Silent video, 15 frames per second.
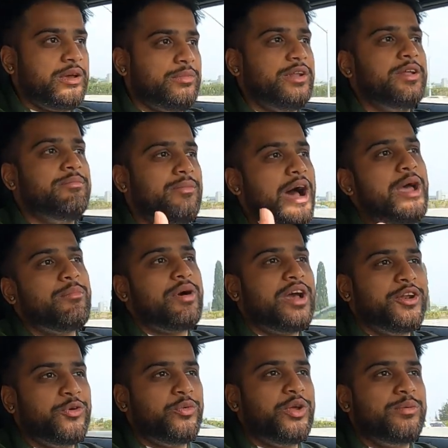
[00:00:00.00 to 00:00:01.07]
I mean, in my
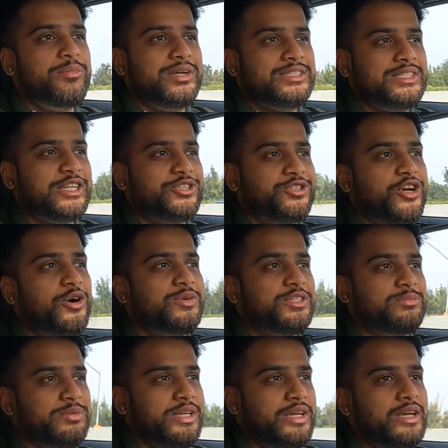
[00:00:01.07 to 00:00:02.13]
mind, a real Mustang should
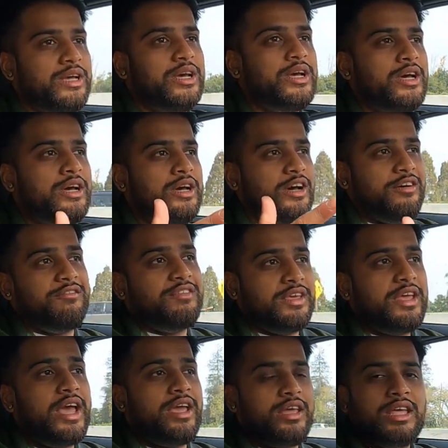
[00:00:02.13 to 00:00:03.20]
always be a
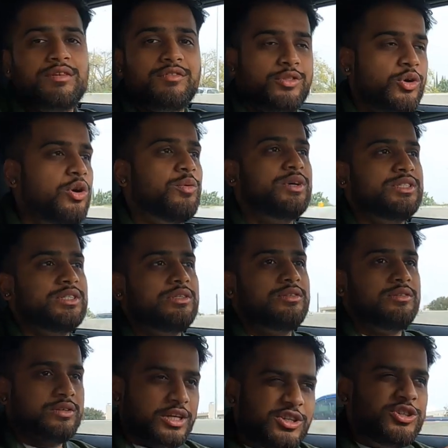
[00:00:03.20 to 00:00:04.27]
V8, even though it
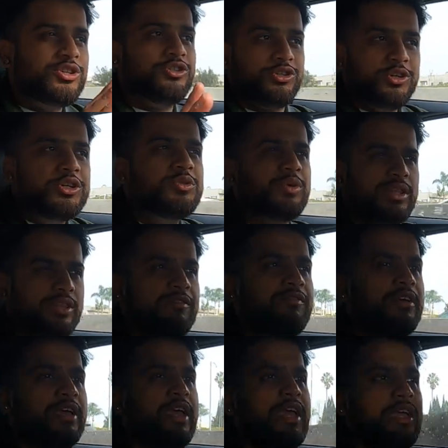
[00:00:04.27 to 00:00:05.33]
wasn't introduced with the
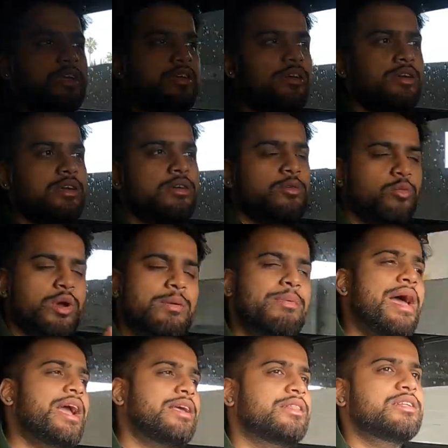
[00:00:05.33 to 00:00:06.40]
V8 way
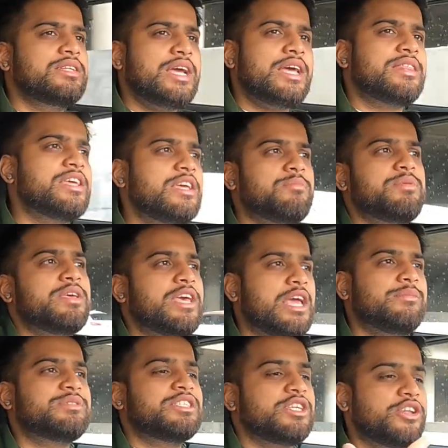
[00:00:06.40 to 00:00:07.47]
back in the day. I think it
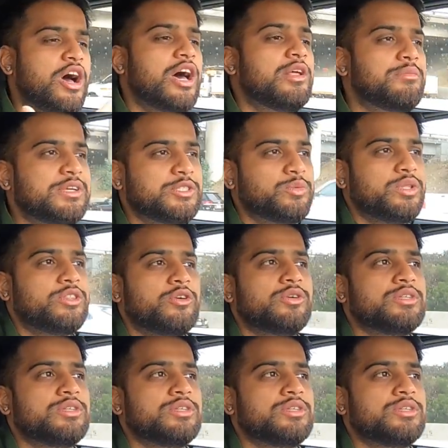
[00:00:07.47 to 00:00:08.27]
became synonymous with